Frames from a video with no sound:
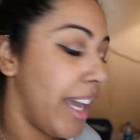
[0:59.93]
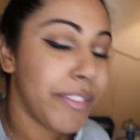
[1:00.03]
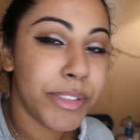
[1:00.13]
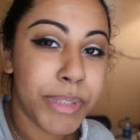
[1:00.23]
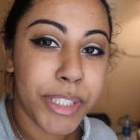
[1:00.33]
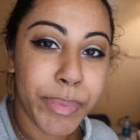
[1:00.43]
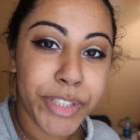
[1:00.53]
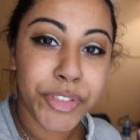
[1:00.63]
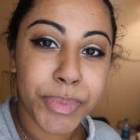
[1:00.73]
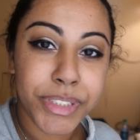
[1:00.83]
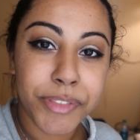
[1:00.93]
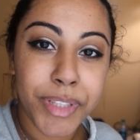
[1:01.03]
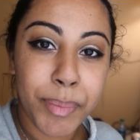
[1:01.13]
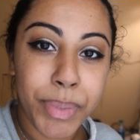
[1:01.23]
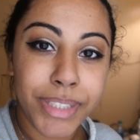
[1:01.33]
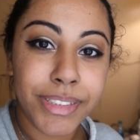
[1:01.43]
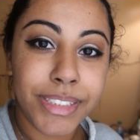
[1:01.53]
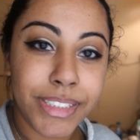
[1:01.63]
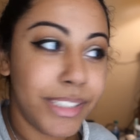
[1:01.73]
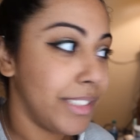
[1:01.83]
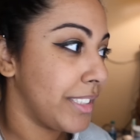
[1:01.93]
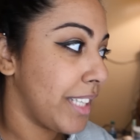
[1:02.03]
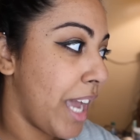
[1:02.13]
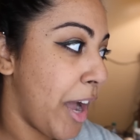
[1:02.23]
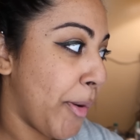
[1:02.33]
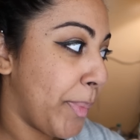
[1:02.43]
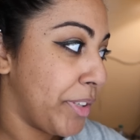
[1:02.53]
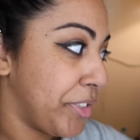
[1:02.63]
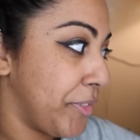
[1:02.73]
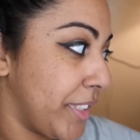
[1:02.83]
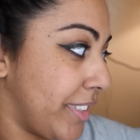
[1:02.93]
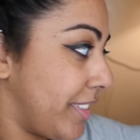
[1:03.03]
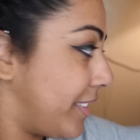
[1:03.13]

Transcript: I have to take measurements of that bed to see just how much of it